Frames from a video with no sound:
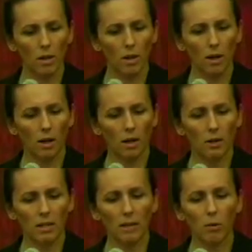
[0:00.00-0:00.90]

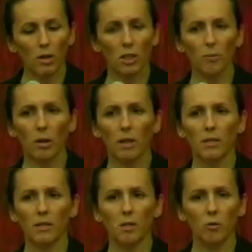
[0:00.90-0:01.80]
The same logic
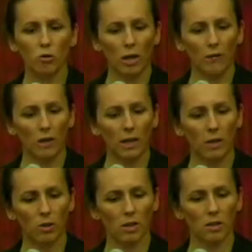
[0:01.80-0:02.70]
applies to traffic
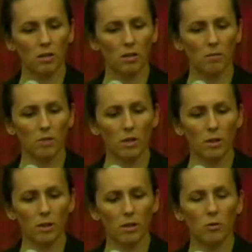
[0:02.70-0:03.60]
counting systems that
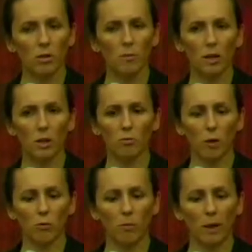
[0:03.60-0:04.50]
are used to measure
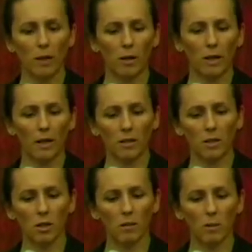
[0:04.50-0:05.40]
road repair and
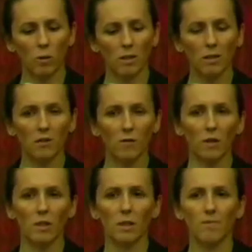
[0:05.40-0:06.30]
determine what needs
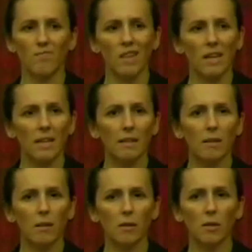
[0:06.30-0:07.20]
funding. In
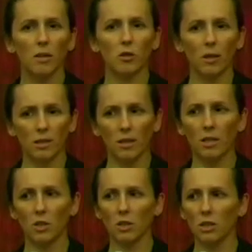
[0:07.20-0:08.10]
theory, the transit
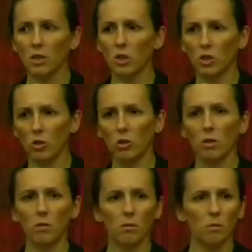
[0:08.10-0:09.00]
agency
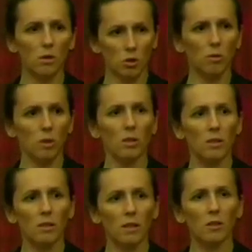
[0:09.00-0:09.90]
should distribute
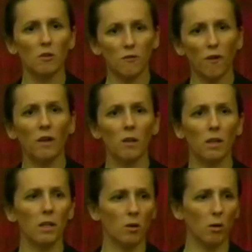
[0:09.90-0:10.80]
these sensors
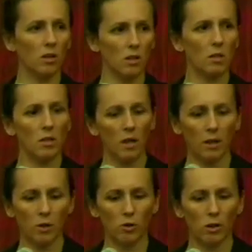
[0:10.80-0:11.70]
fairly across an
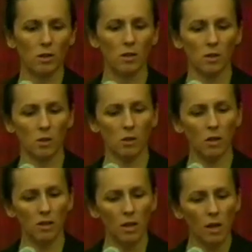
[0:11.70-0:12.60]
entire transit district.